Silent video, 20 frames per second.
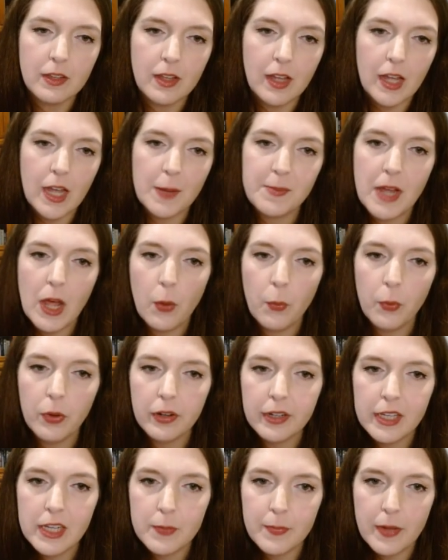I'm not
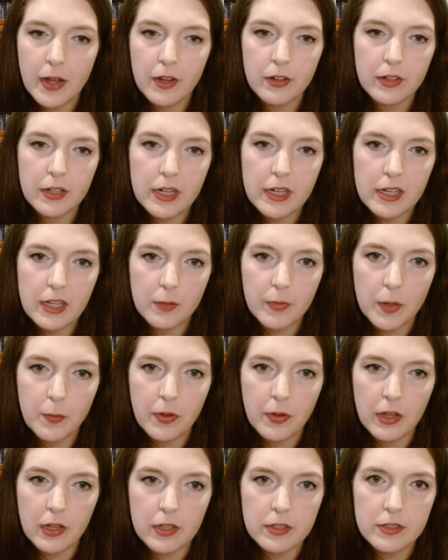worried about her eating my
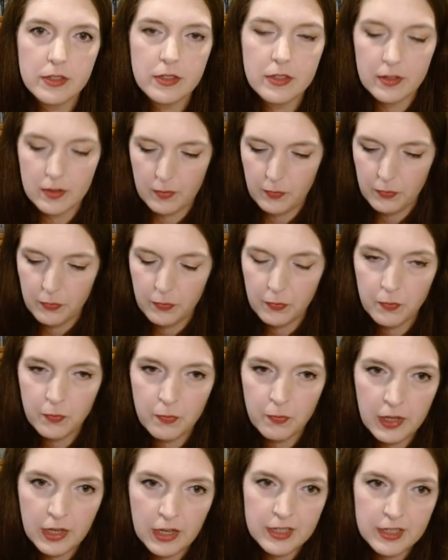pawns
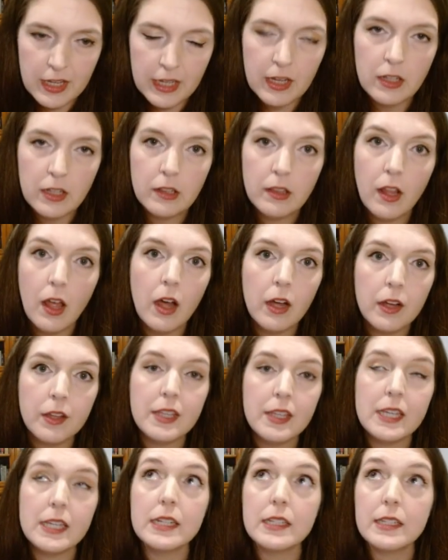because I can lock
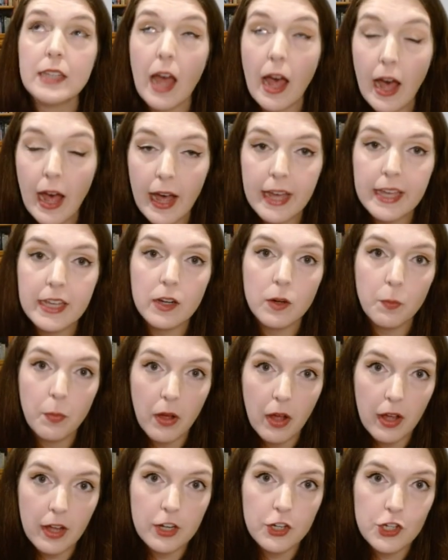the entire
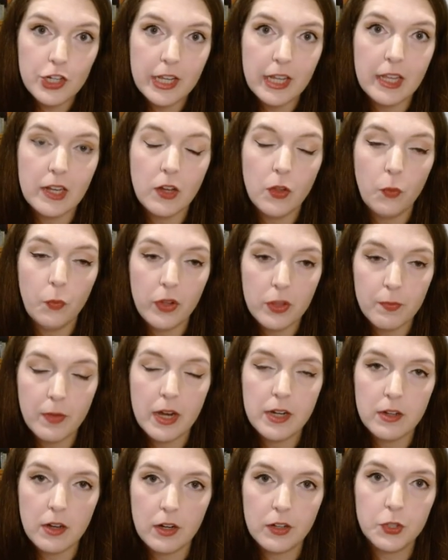pawn chain with my
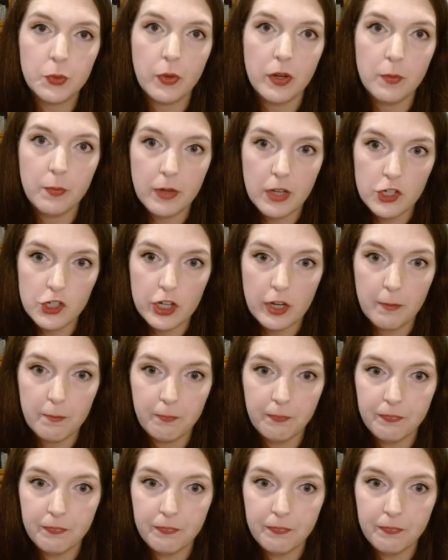dark squared bishop.